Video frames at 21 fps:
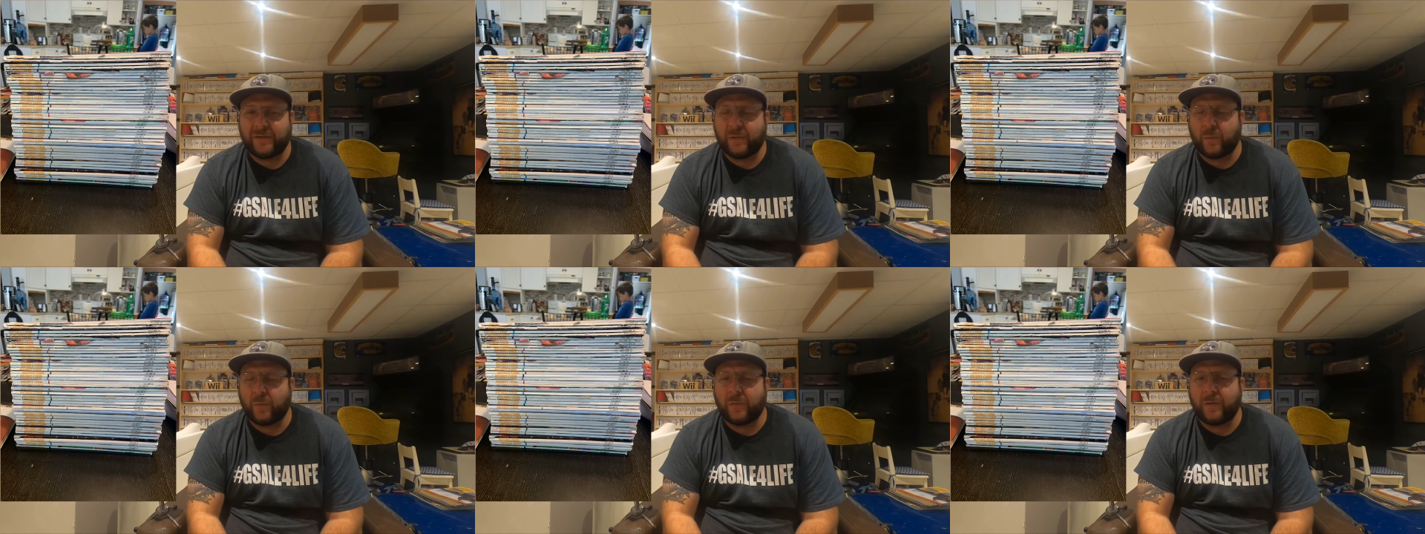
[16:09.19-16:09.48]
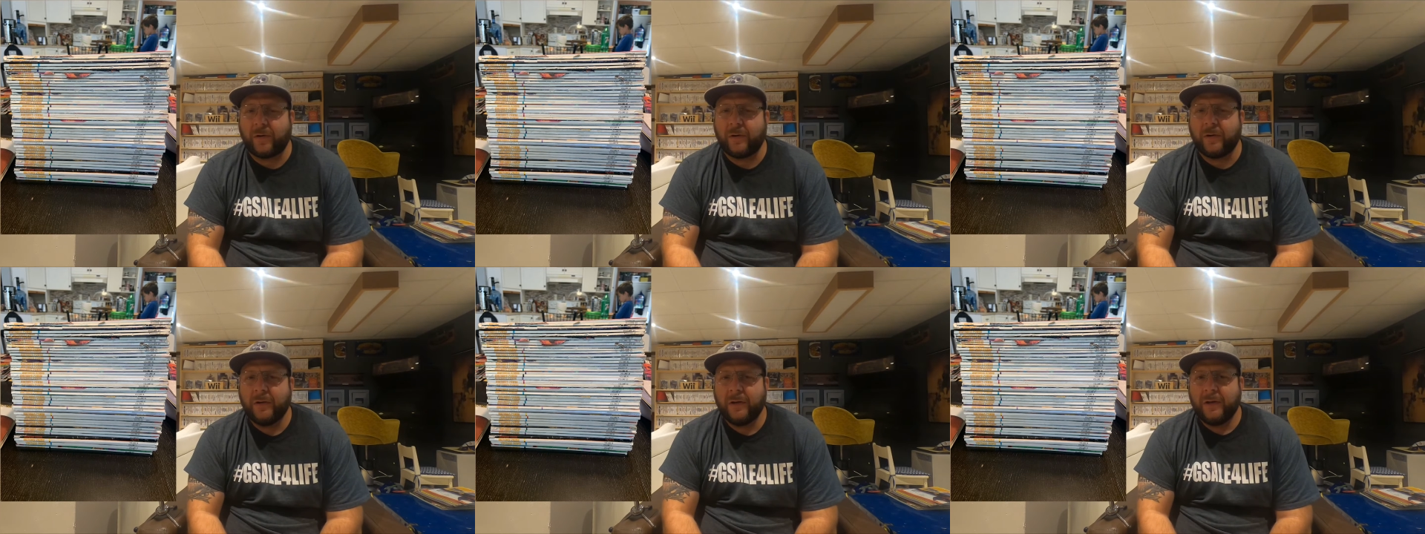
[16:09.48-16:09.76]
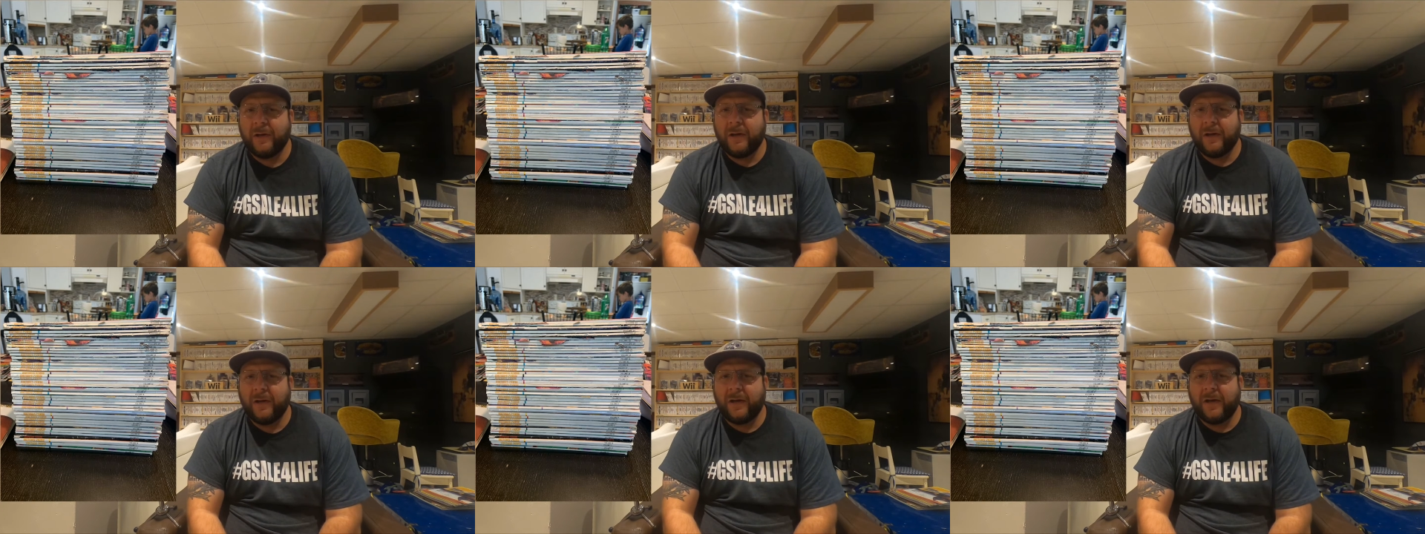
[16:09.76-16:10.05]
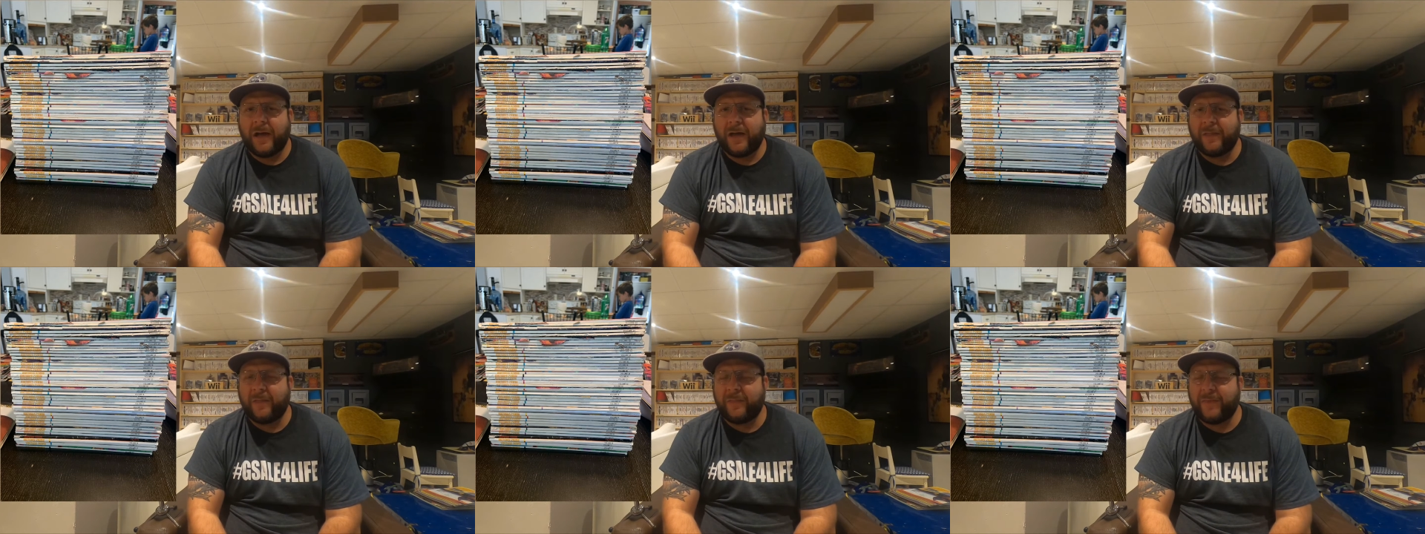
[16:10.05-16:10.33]
There were,
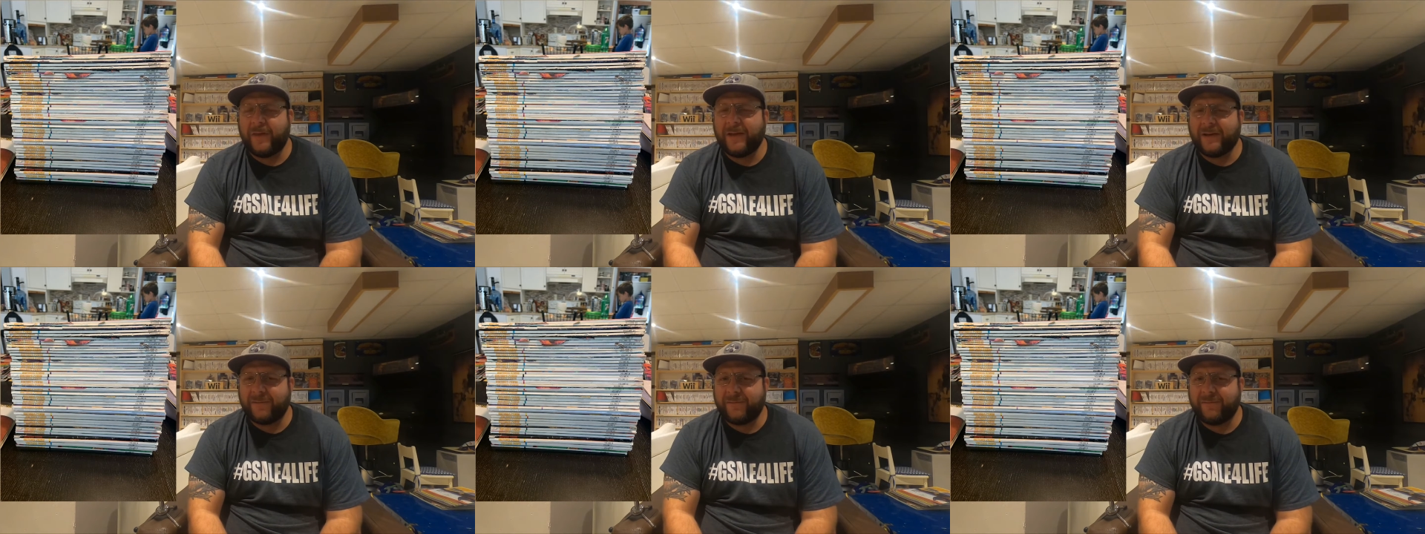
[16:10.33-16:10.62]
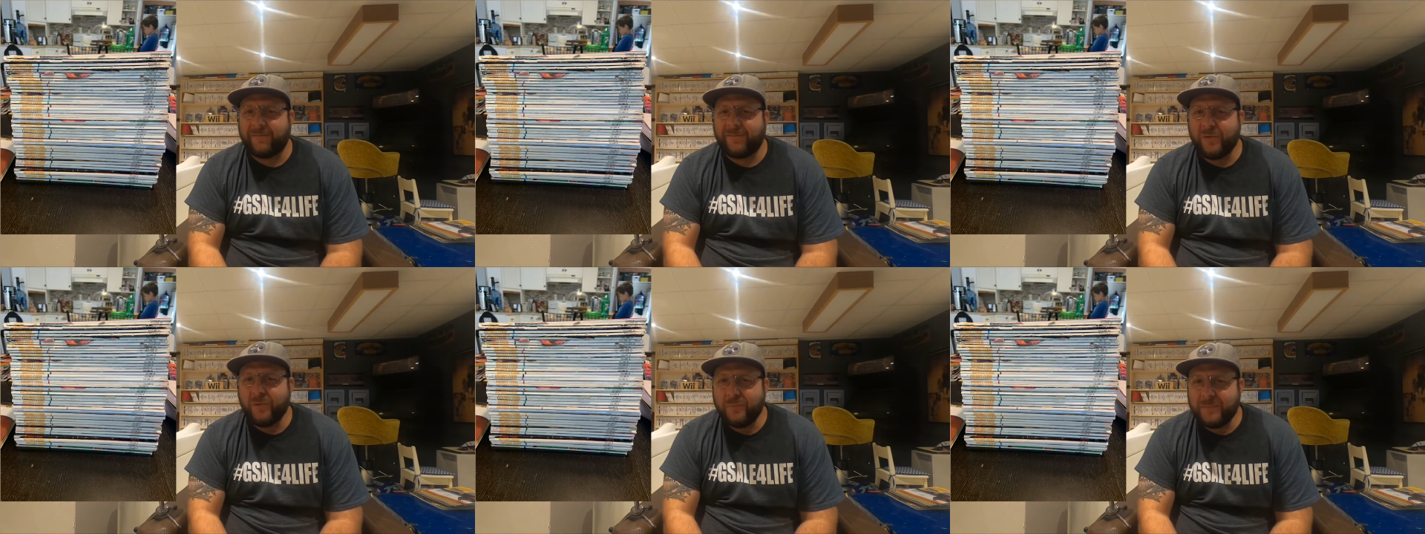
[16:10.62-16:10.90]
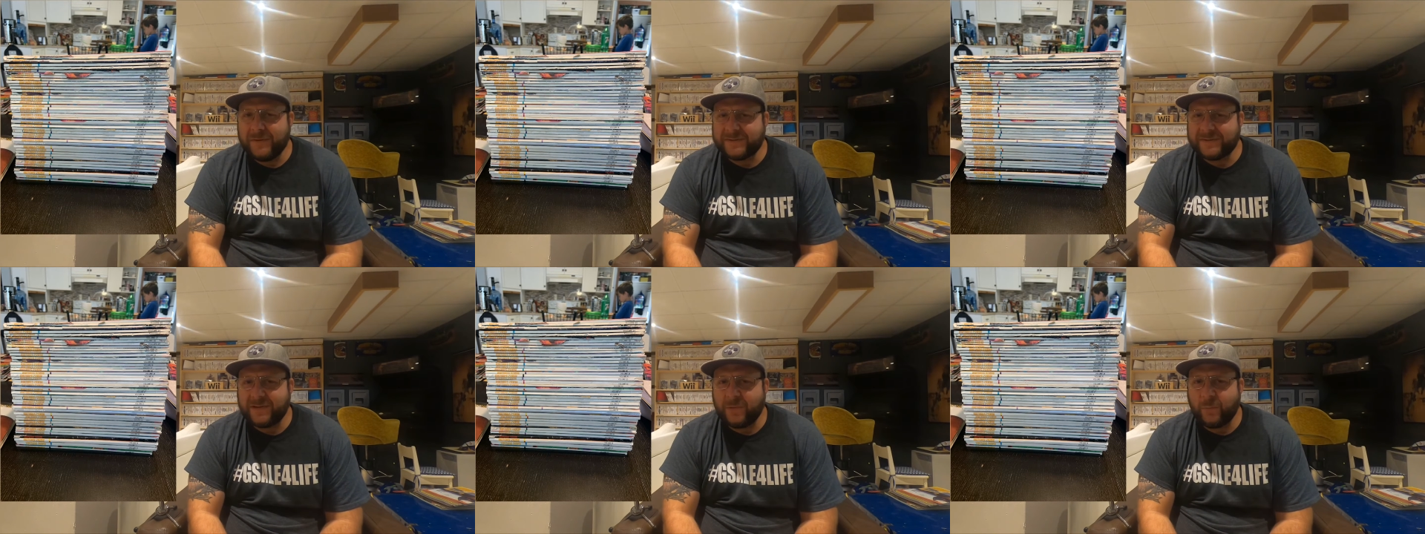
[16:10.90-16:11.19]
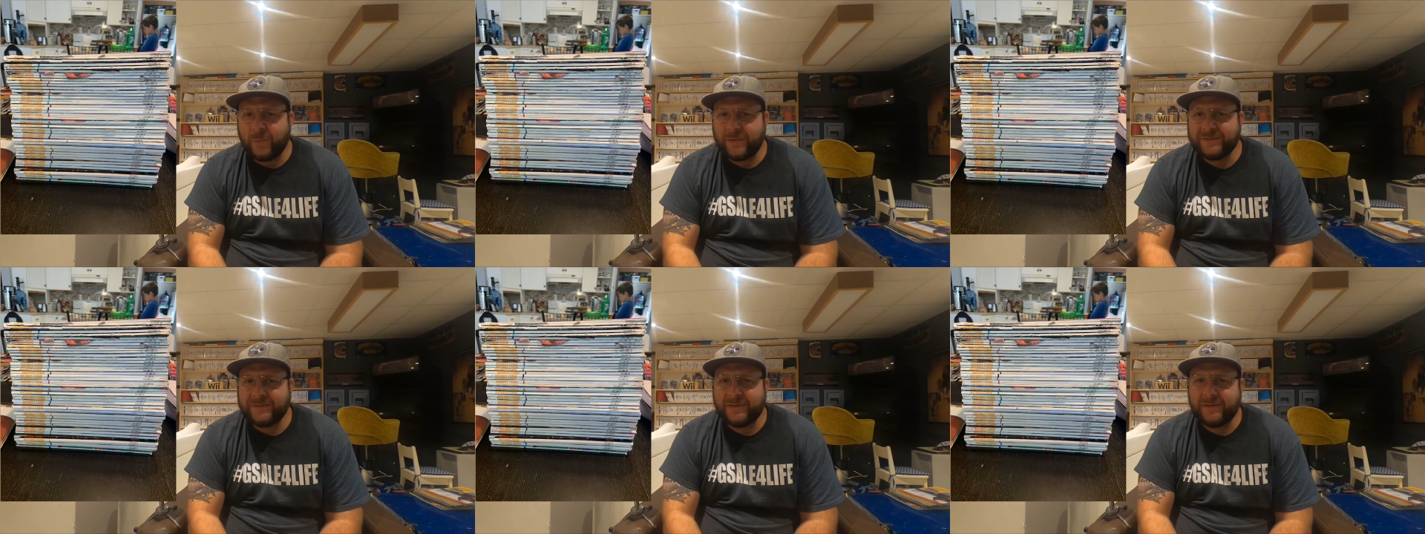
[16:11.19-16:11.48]
I think, a few
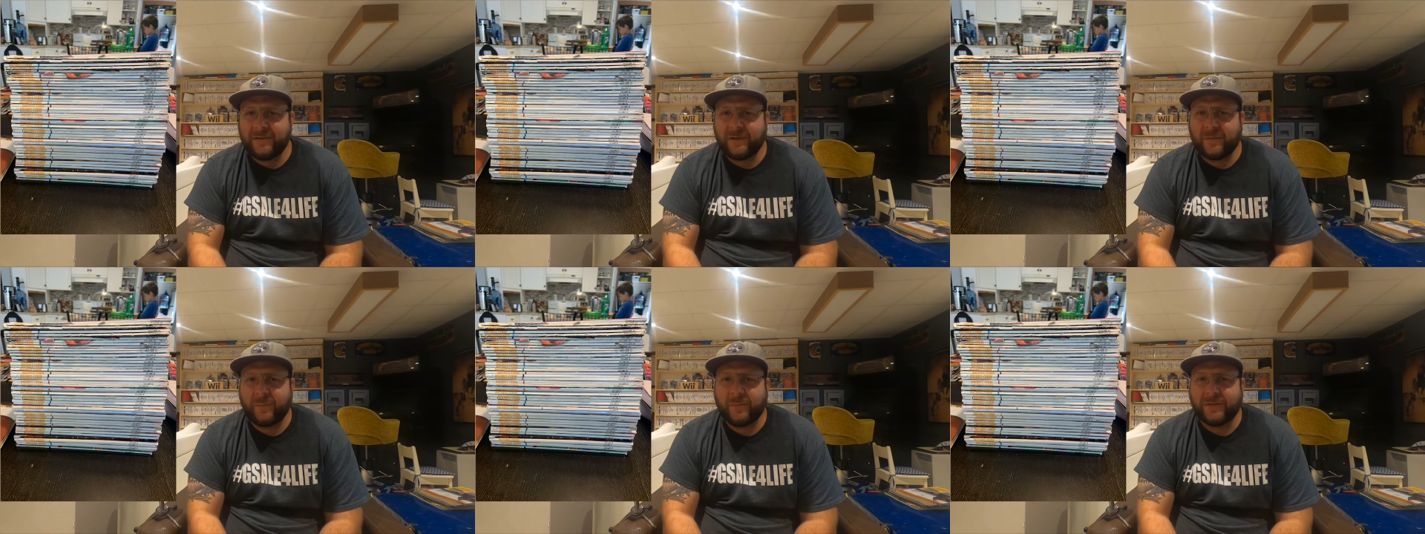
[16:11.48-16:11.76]
missing ones in there,